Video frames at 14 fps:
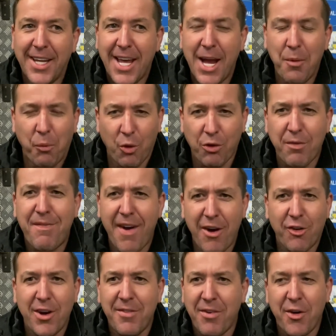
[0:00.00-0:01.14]
It was
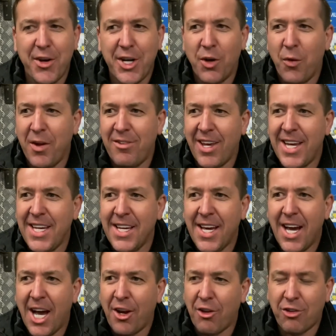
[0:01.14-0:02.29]
very, very noisy
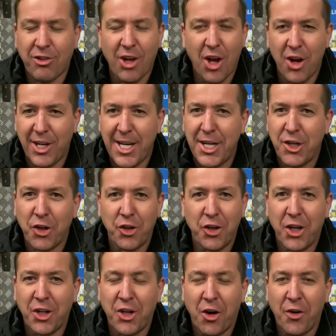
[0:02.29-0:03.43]
and I certainly couldn't
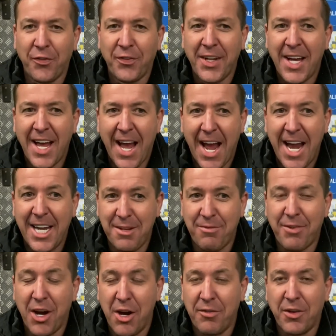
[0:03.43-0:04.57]
have gone any
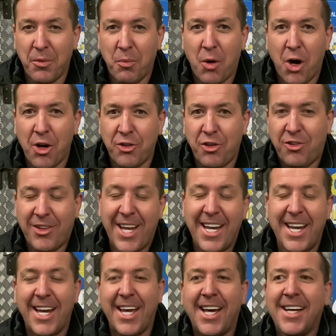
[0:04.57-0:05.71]
further than what I just did
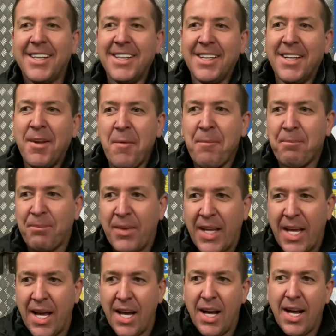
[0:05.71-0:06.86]
in it.
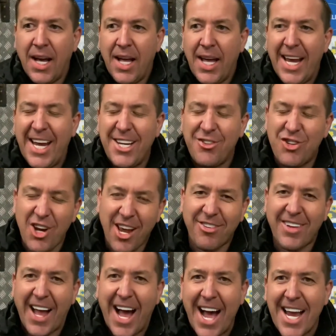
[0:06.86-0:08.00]
It
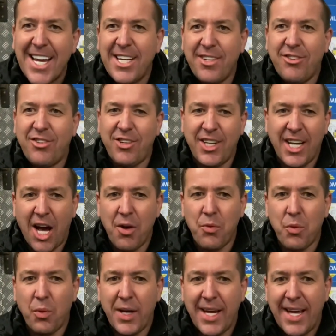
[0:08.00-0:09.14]
just aged, you know
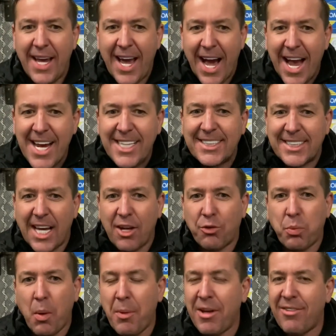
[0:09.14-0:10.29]
it aids us
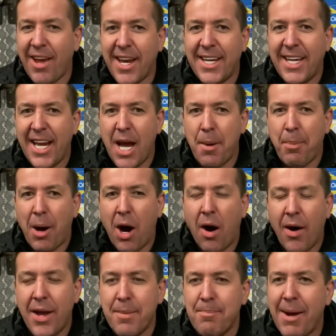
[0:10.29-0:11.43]
when we're taking it
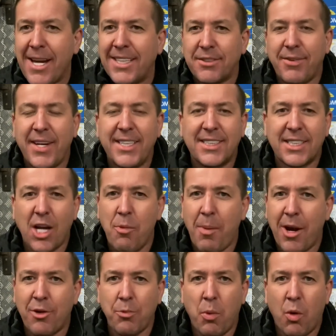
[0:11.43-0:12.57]
apart. It makes things so
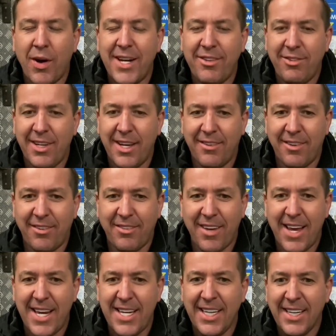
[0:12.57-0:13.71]
much more easier to
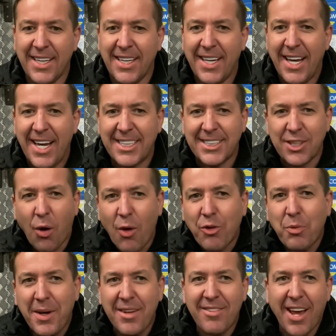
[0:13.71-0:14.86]
see. It's nice
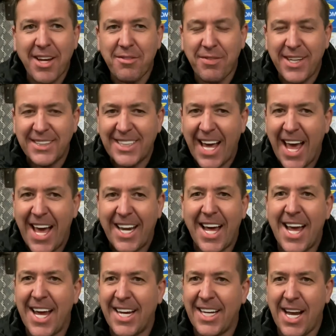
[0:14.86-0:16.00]
when you take things out and they
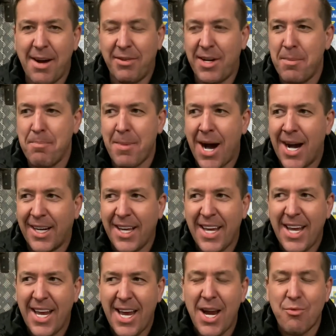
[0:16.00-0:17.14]
ain't covered in muck.
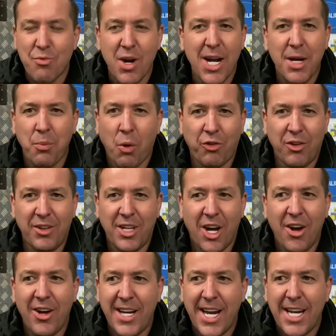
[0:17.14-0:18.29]
It really wasn't
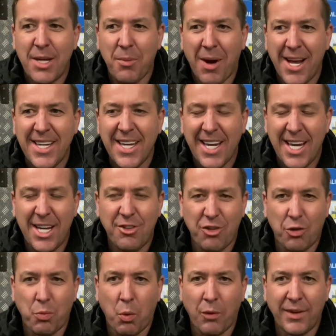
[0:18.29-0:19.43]
dirty anyway. It
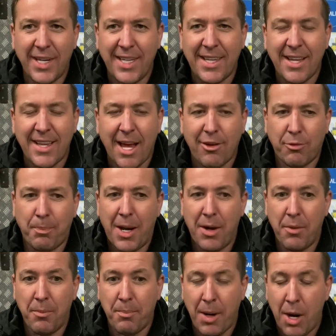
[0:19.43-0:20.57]
just wanted the dust blow,
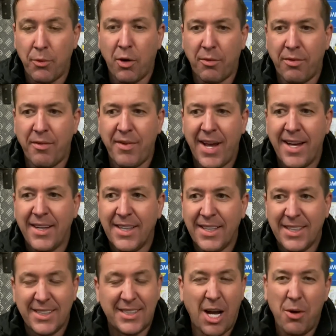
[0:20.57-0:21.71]
blown off of it.
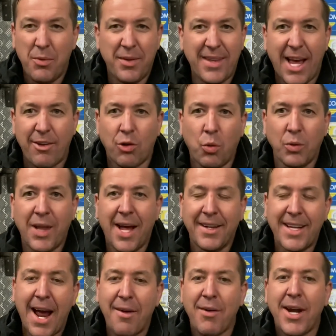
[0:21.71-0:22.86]
So that's all done
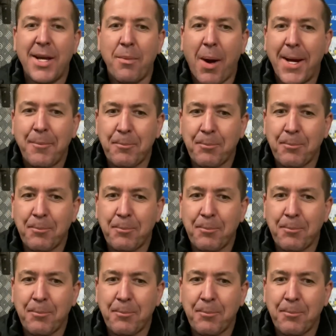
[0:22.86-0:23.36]
now anyway.